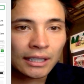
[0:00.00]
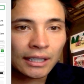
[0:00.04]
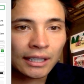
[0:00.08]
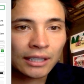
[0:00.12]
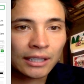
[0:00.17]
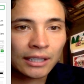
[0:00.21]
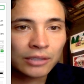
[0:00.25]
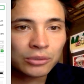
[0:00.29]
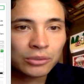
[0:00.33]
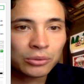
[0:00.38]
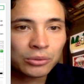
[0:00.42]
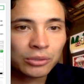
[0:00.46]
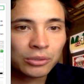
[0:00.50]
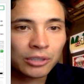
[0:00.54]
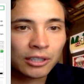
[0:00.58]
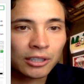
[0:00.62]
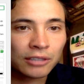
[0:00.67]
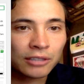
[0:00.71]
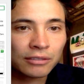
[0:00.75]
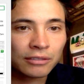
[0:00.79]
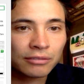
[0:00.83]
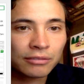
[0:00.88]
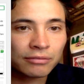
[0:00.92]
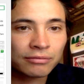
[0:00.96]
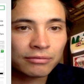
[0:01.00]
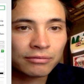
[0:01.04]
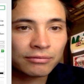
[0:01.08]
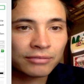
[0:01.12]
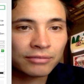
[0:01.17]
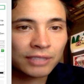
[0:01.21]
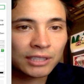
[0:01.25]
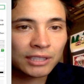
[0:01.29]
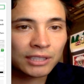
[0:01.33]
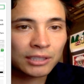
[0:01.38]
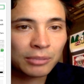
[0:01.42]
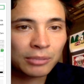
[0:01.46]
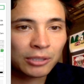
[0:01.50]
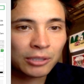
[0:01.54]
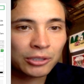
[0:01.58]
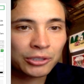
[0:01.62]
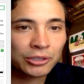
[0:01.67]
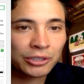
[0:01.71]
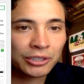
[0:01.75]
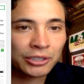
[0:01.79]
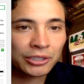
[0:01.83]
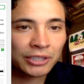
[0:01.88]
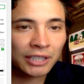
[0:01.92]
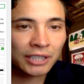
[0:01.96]
Edge work,
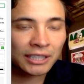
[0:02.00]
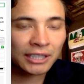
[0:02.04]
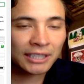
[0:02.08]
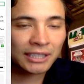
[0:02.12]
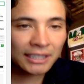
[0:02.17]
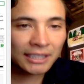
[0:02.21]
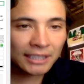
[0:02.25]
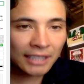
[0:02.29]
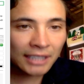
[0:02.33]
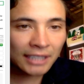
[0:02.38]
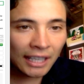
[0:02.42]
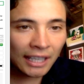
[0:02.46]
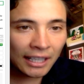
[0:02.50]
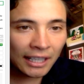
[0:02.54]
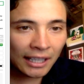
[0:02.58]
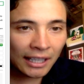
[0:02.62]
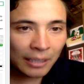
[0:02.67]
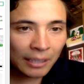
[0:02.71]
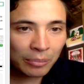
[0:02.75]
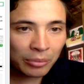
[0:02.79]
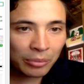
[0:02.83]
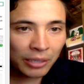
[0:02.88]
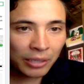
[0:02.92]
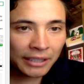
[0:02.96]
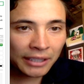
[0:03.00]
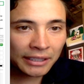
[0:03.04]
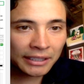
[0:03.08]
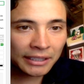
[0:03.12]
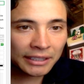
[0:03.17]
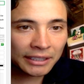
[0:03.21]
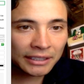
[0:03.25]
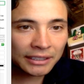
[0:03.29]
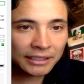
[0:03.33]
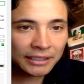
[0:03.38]
exposure adjust, that's kind of like brightness.